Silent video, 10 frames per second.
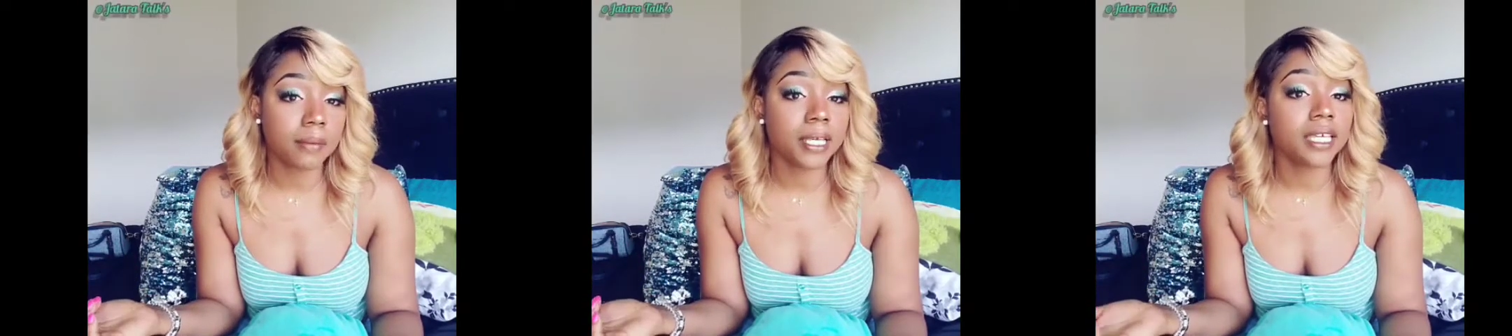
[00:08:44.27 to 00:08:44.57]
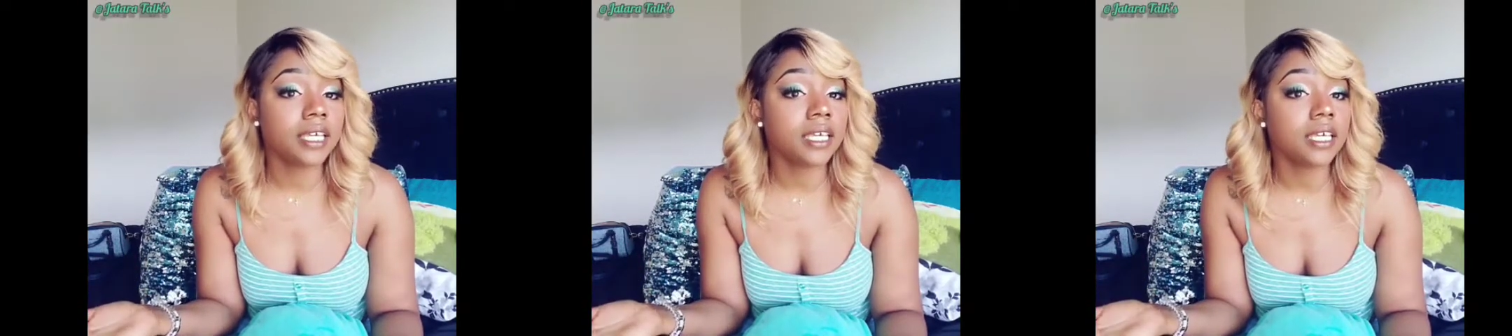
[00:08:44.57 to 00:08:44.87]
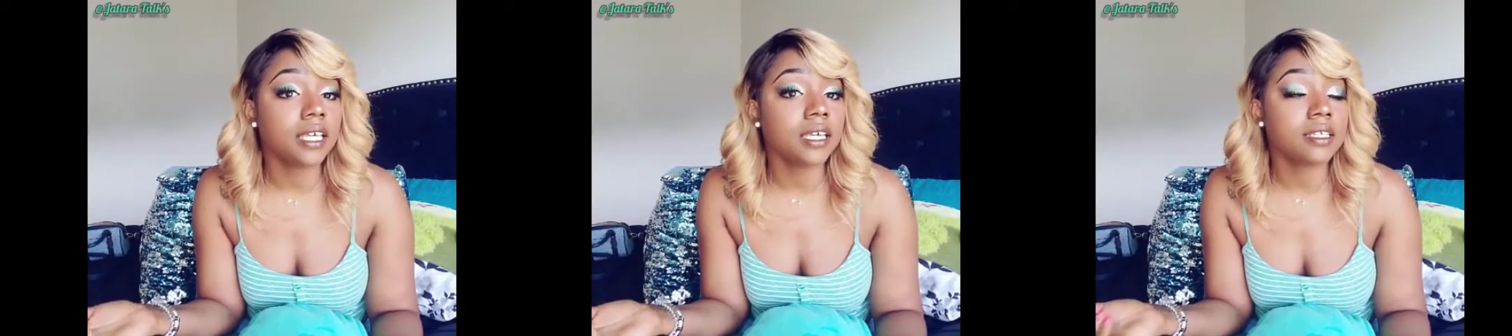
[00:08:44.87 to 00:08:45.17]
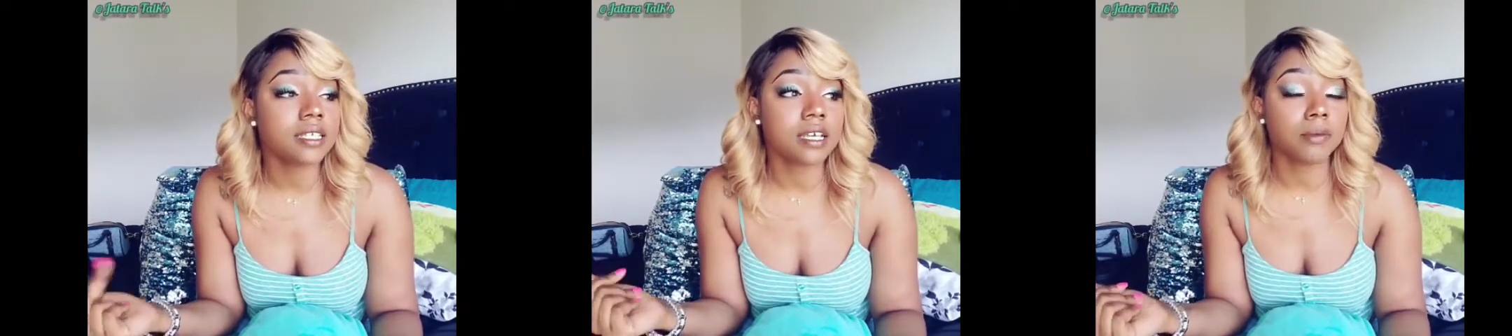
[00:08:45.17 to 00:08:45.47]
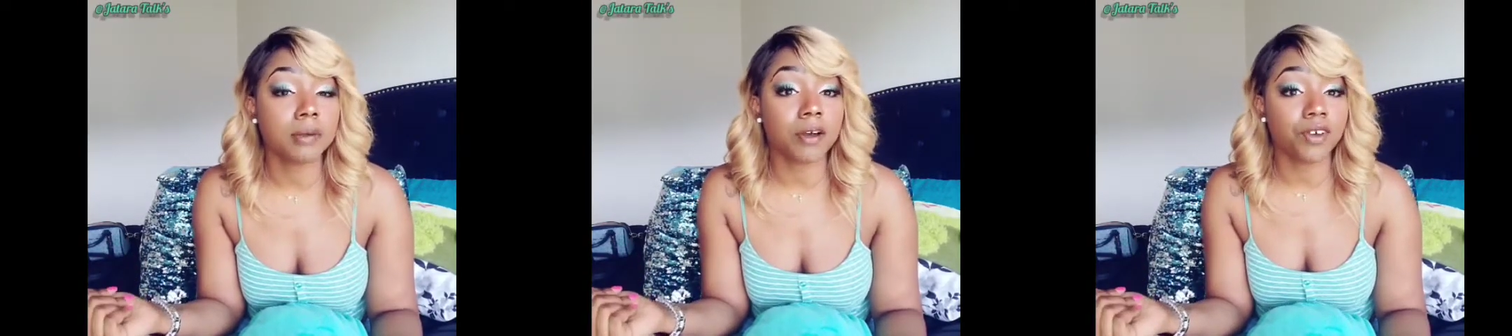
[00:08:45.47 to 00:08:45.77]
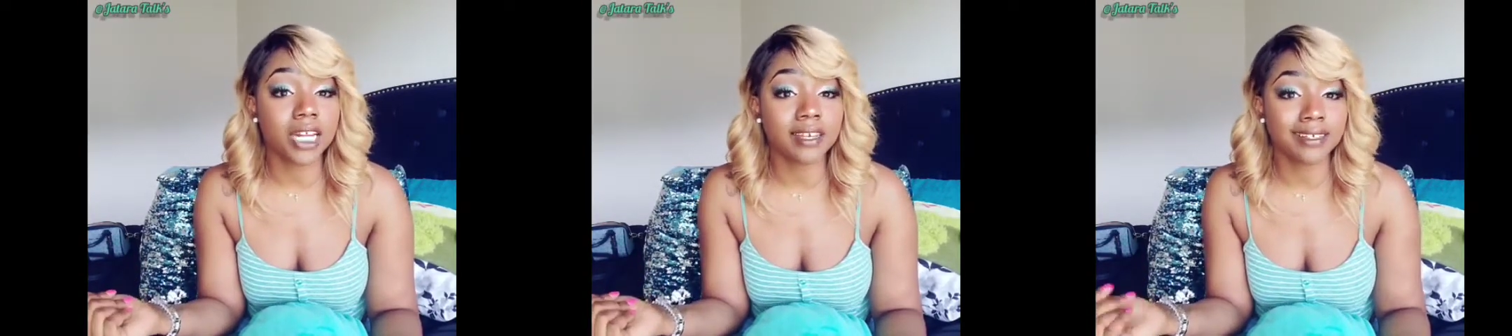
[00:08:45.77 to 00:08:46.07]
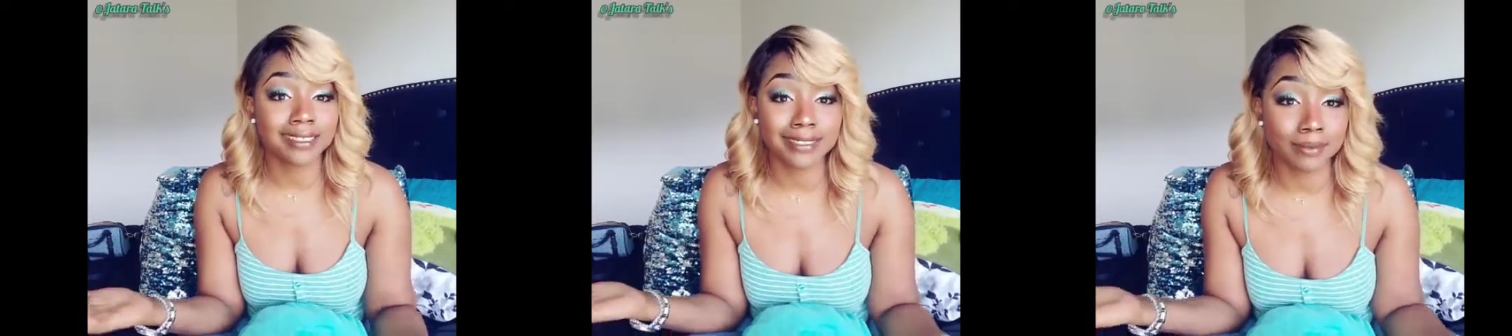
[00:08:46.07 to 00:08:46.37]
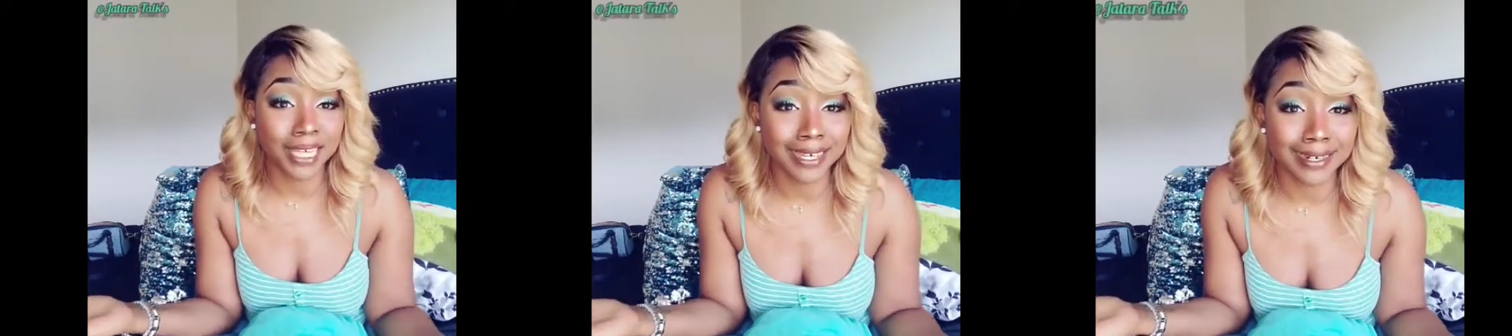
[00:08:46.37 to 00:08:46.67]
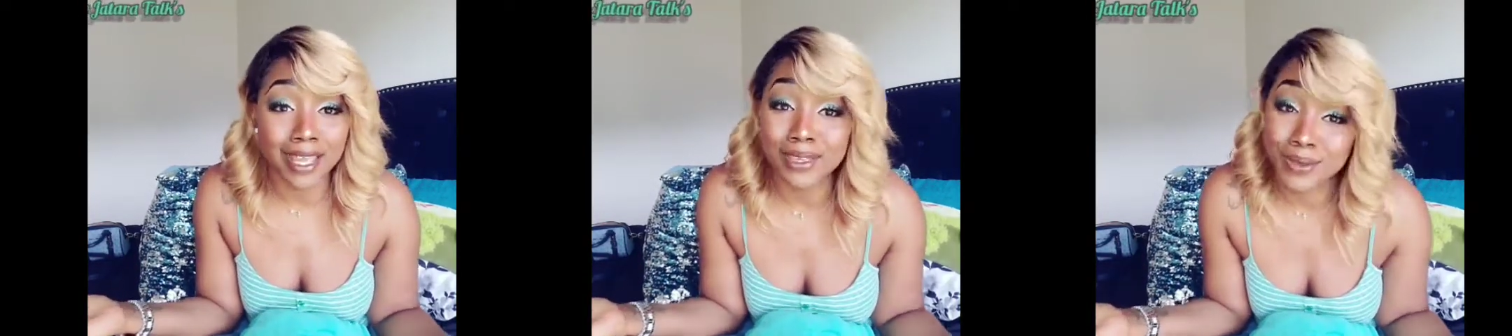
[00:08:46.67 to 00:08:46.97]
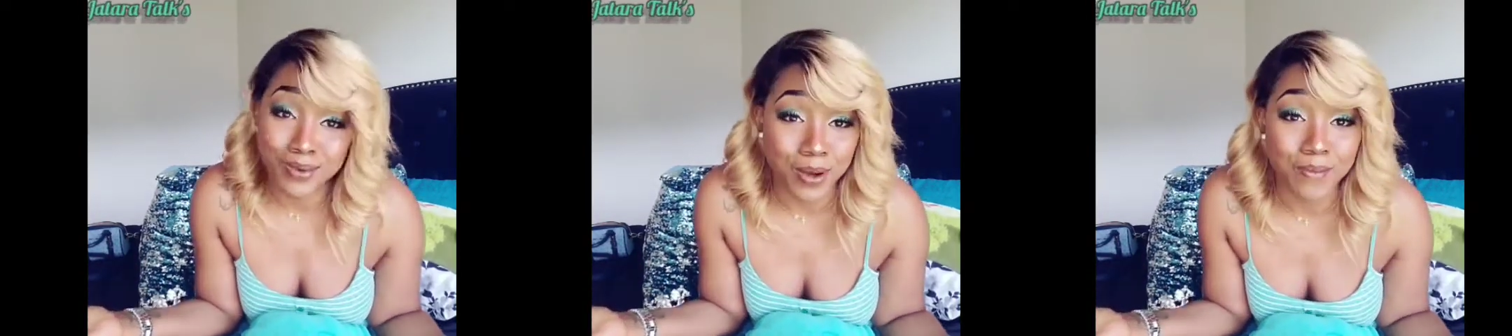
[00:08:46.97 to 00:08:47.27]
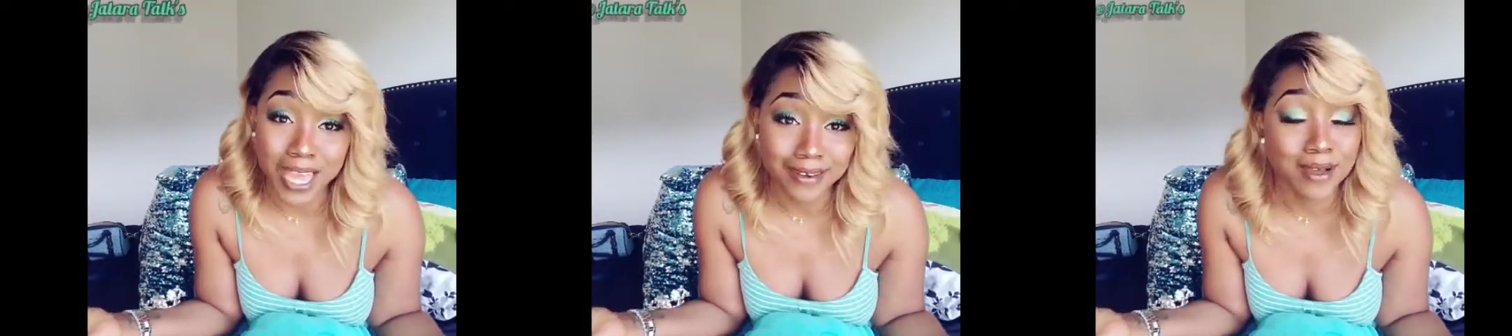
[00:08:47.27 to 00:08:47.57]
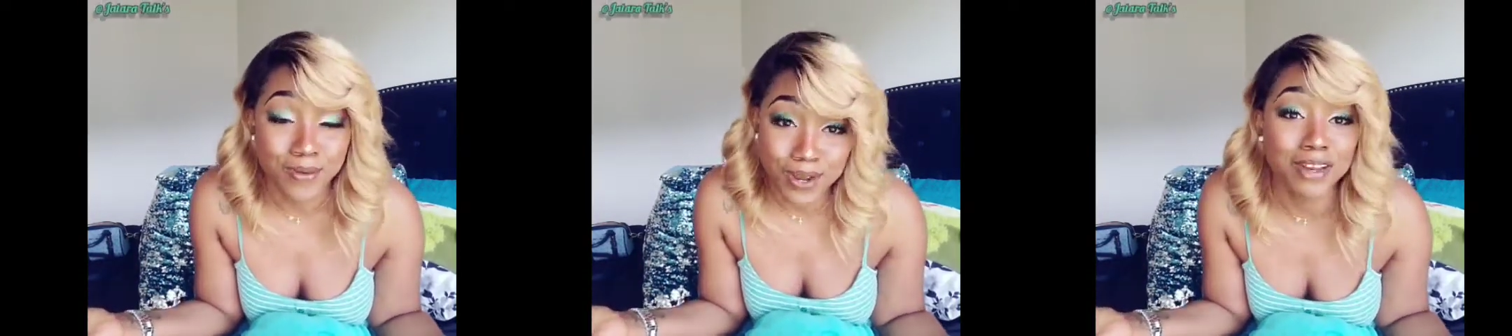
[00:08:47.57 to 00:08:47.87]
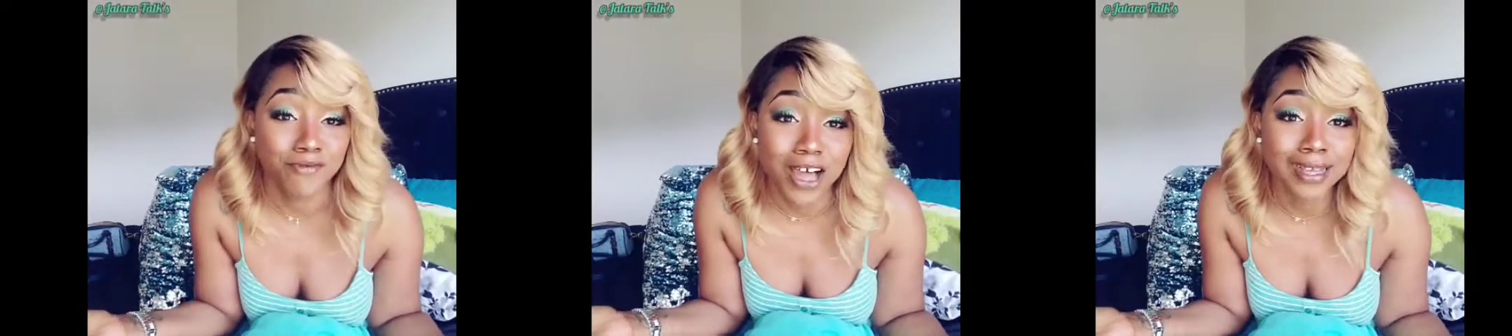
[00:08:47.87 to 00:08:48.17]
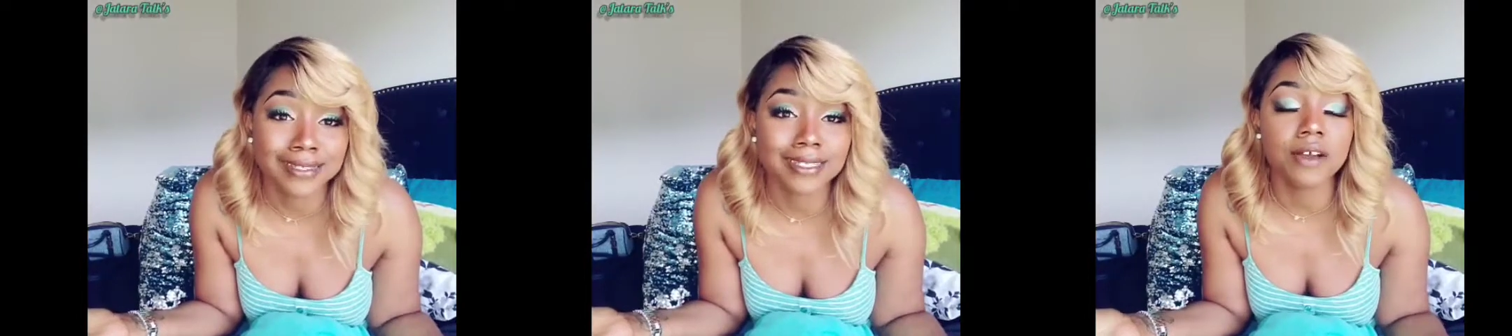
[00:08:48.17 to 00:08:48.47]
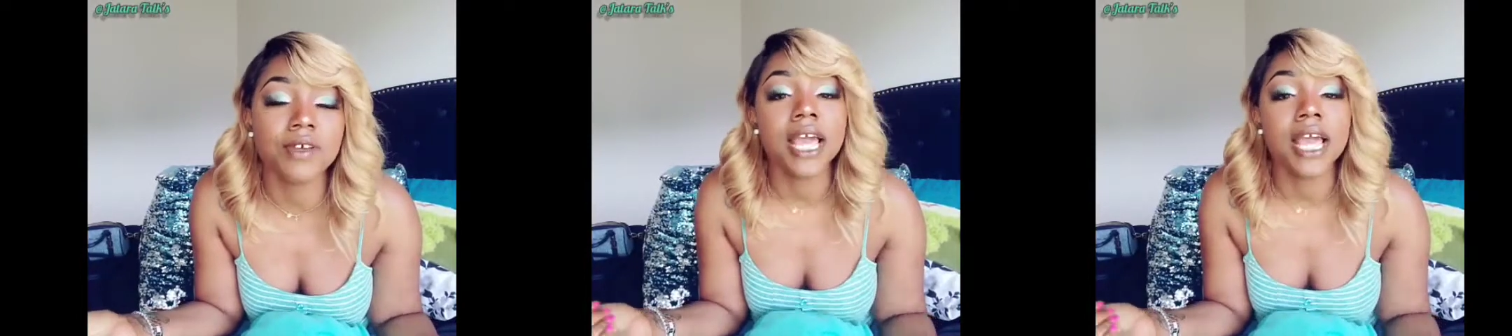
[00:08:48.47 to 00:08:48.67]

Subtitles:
he did tell me about Reddit because he's a man. You know, men know where to find stuff.